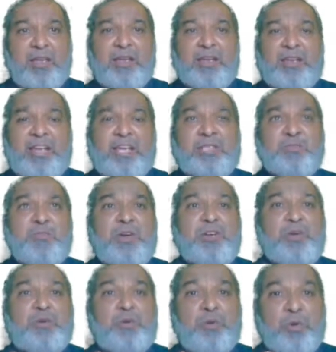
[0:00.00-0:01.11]
Next one,
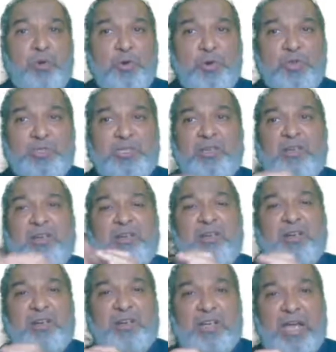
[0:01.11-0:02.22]
close,
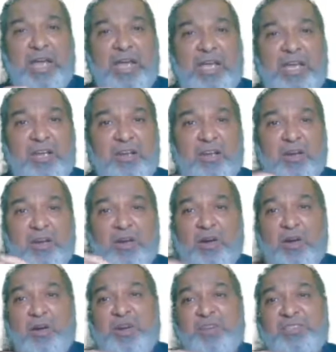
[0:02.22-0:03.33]
tight,
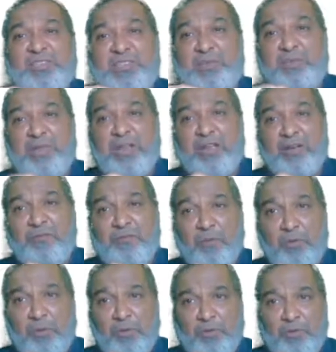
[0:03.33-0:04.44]
or similar
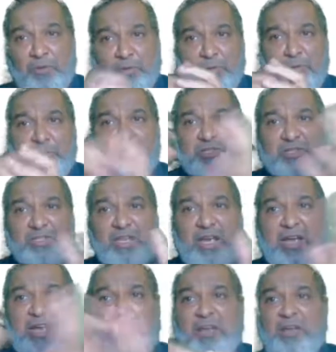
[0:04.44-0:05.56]
fold. Close,
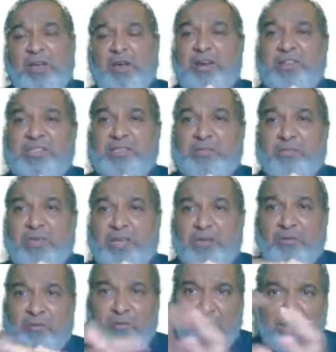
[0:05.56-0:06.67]
tight, or similar
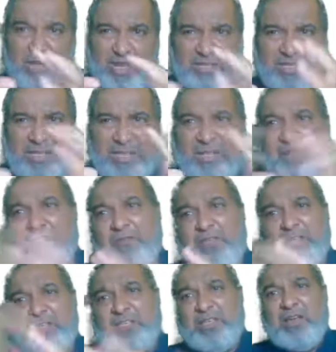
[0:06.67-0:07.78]
fold. You can see with
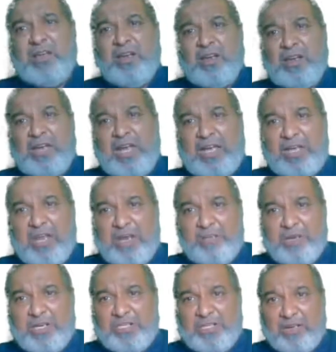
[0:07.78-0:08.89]
this diagram
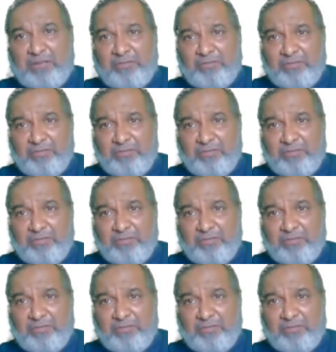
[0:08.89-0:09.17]
itself.